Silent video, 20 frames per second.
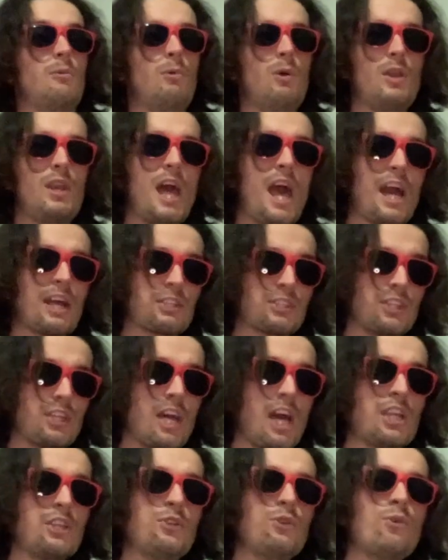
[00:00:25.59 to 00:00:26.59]
Well,
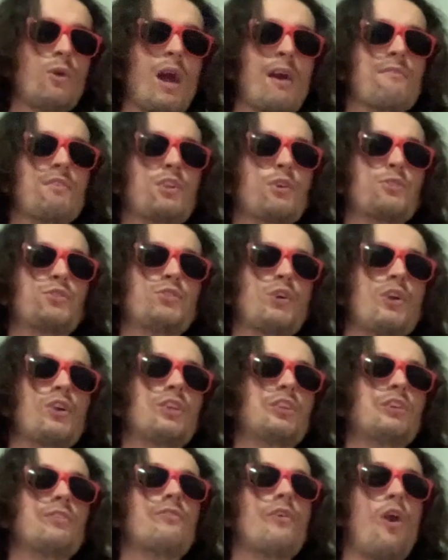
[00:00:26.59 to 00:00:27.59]
actually, I do have an
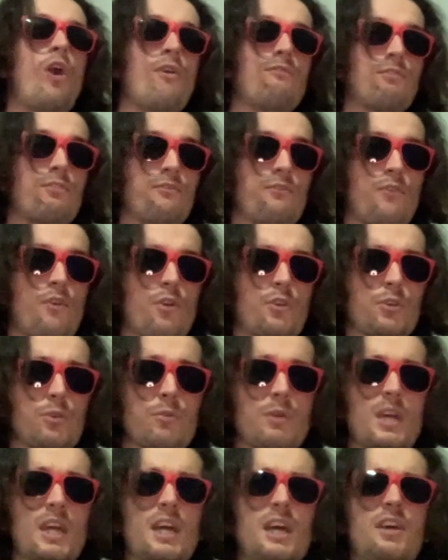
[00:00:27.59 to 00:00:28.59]
alternative offer for
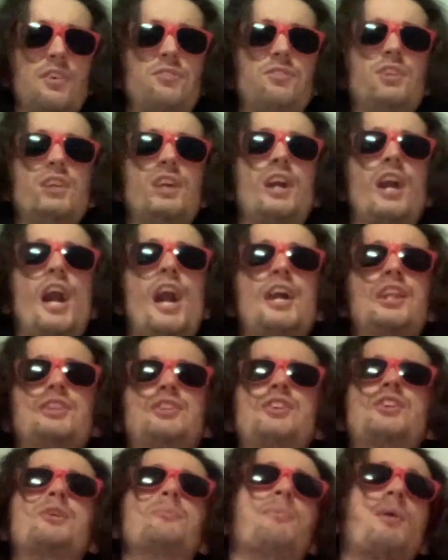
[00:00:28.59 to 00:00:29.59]
you. See, I had a
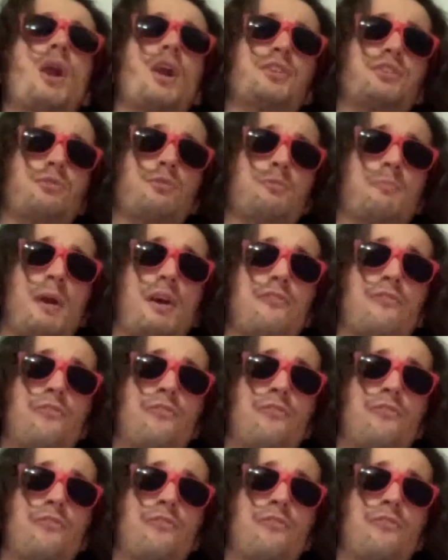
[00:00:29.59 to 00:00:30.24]
dinner party with my